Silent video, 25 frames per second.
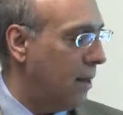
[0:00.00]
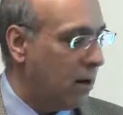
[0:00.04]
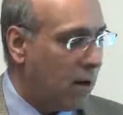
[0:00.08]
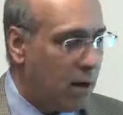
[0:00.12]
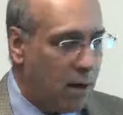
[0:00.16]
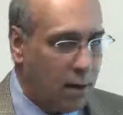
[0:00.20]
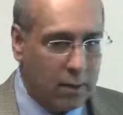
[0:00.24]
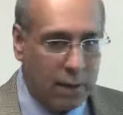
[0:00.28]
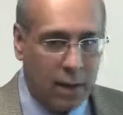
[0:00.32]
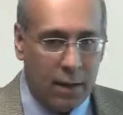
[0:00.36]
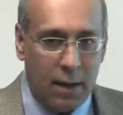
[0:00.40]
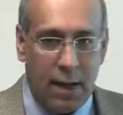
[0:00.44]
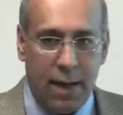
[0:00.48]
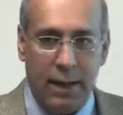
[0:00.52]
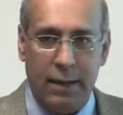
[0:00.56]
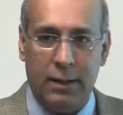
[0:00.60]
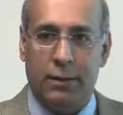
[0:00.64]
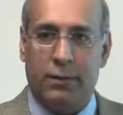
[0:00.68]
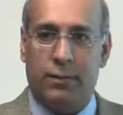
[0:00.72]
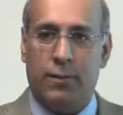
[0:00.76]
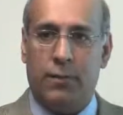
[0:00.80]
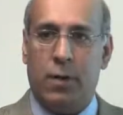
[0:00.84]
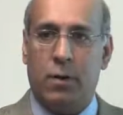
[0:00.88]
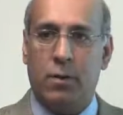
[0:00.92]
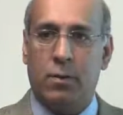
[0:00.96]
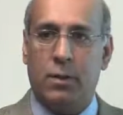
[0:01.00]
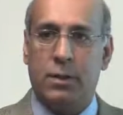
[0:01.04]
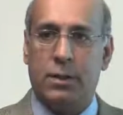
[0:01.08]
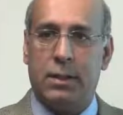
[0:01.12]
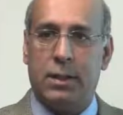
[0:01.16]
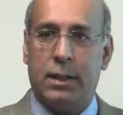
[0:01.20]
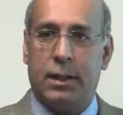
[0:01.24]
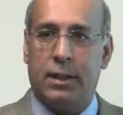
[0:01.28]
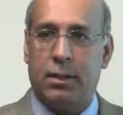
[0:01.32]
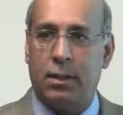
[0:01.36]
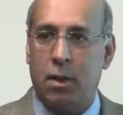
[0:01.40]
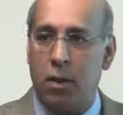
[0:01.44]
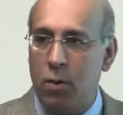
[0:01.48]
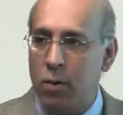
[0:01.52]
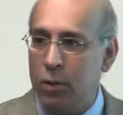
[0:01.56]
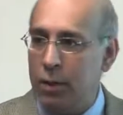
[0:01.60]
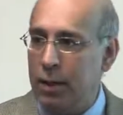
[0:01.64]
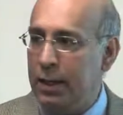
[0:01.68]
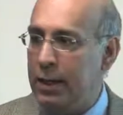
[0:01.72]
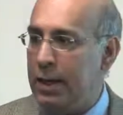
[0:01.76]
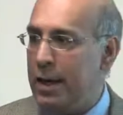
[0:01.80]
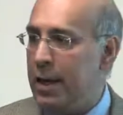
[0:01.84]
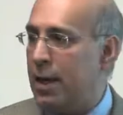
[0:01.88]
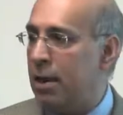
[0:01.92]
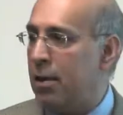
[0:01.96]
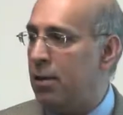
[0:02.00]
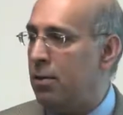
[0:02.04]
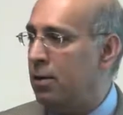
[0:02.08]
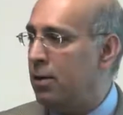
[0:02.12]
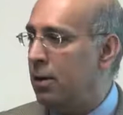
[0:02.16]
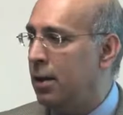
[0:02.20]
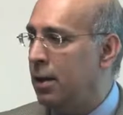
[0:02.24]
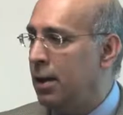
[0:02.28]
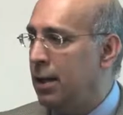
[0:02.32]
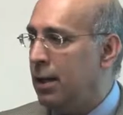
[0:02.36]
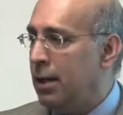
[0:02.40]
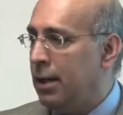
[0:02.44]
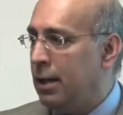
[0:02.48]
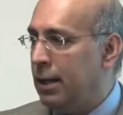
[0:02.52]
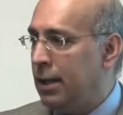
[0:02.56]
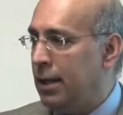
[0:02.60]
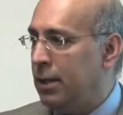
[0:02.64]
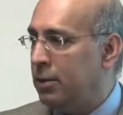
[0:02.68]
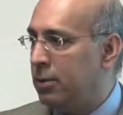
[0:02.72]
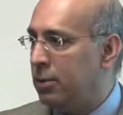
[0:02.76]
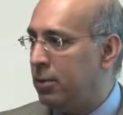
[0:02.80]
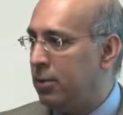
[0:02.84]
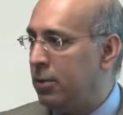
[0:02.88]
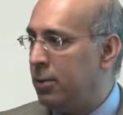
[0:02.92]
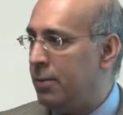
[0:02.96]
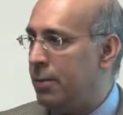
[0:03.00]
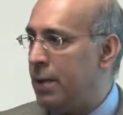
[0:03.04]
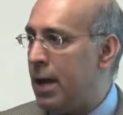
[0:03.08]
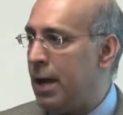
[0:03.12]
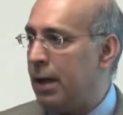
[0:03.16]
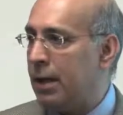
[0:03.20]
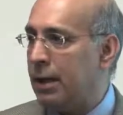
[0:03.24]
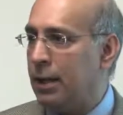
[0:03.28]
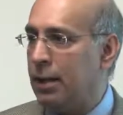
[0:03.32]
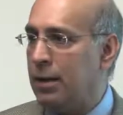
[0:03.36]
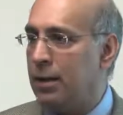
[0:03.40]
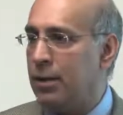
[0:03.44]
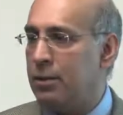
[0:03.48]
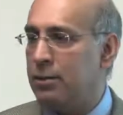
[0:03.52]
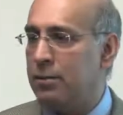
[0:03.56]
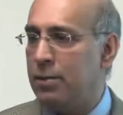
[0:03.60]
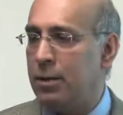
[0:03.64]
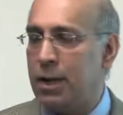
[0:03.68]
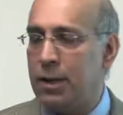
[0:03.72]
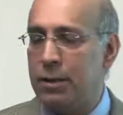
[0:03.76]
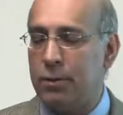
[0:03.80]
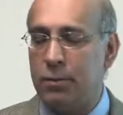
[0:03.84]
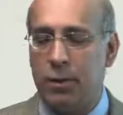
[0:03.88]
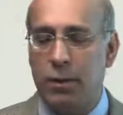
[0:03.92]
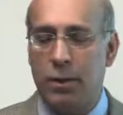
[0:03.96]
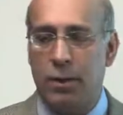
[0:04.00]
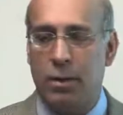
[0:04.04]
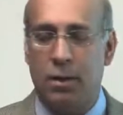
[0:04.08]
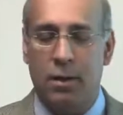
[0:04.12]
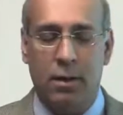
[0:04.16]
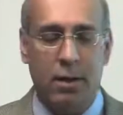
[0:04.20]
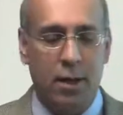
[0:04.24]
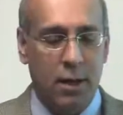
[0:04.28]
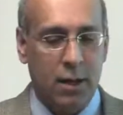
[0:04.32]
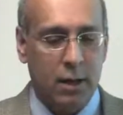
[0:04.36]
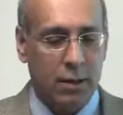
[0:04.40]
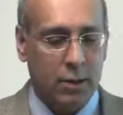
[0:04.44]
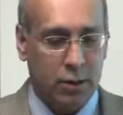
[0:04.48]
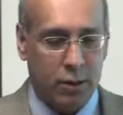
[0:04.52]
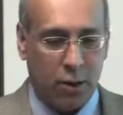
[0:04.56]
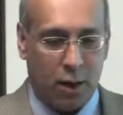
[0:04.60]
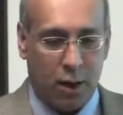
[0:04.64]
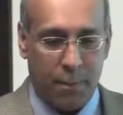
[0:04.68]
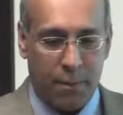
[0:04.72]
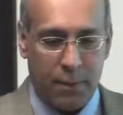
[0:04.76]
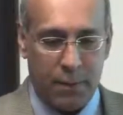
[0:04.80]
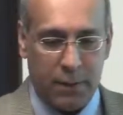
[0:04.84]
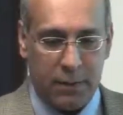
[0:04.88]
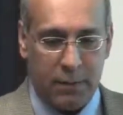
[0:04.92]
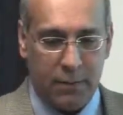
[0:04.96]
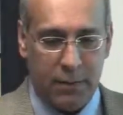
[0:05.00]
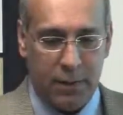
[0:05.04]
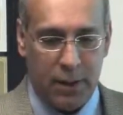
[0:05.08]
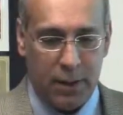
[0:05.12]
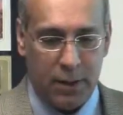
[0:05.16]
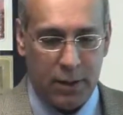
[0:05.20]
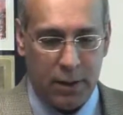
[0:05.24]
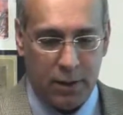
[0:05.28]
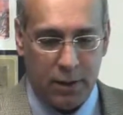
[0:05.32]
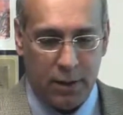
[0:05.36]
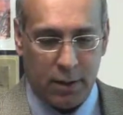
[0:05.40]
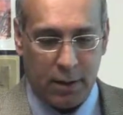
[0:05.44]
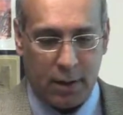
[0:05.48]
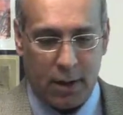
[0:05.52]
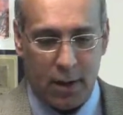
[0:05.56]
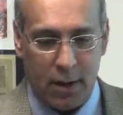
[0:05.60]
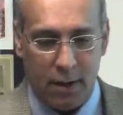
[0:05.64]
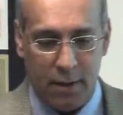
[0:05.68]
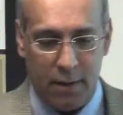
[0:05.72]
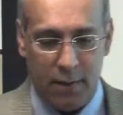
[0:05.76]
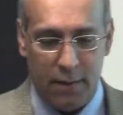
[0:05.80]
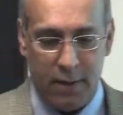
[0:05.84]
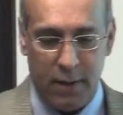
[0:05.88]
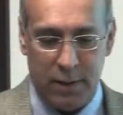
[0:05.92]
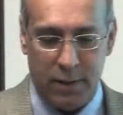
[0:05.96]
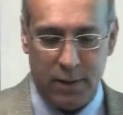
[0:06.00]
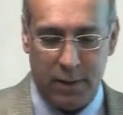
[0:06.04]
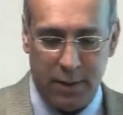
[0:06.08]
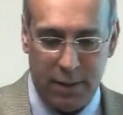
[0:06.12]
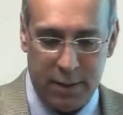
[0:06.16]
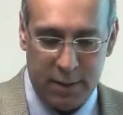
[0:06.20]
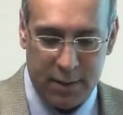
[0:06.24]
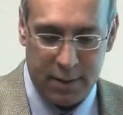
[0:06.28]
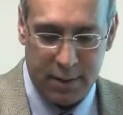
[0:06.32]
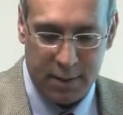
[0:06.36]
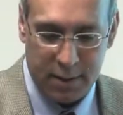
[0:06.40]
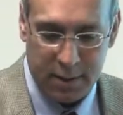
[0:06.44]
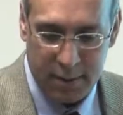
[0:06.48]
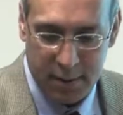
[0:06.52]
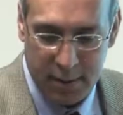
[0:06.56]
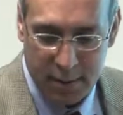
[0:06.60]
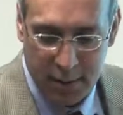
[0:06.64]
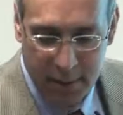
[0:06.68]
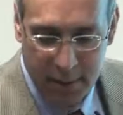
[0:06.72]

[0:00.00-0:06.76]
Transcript: and all the light is focusing, coning down into the macula. So that's where your sharpest vision, your color vision is.